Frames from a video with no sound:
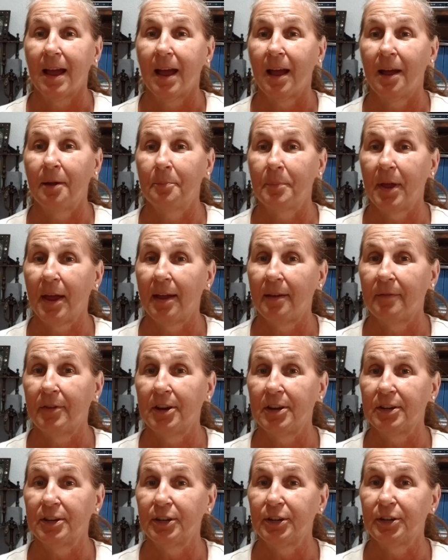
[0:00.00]
I'm
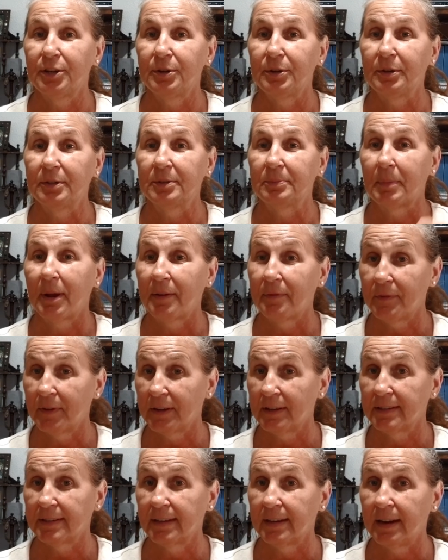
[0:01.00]
having to use my
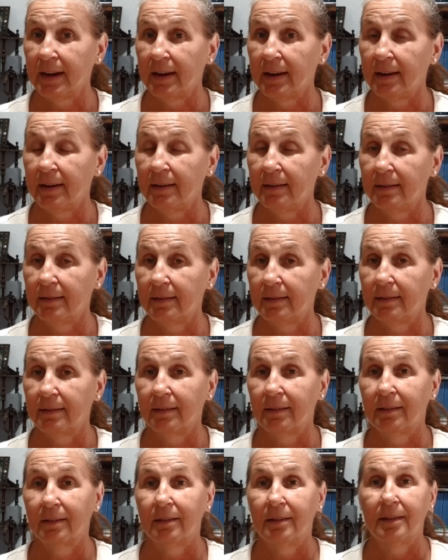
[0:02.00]
Fixodent
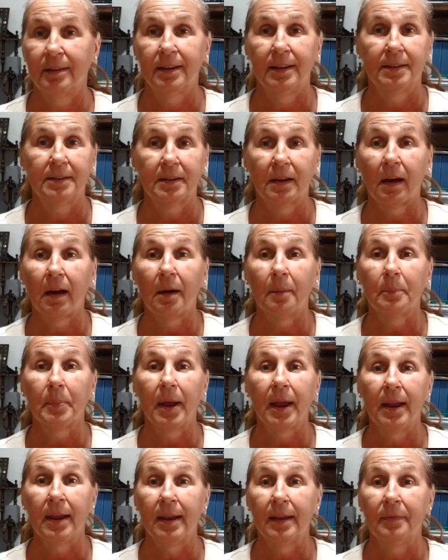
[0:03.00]
on the top
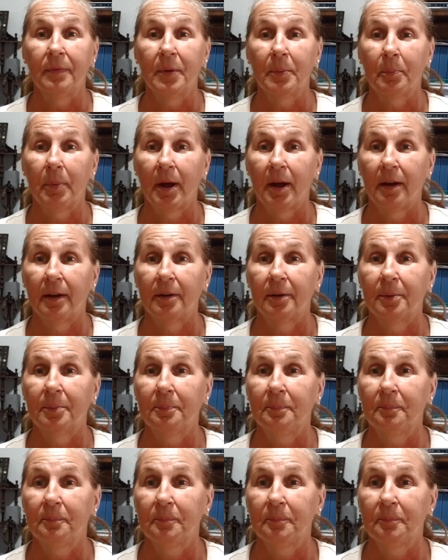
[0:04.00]
and the bottom.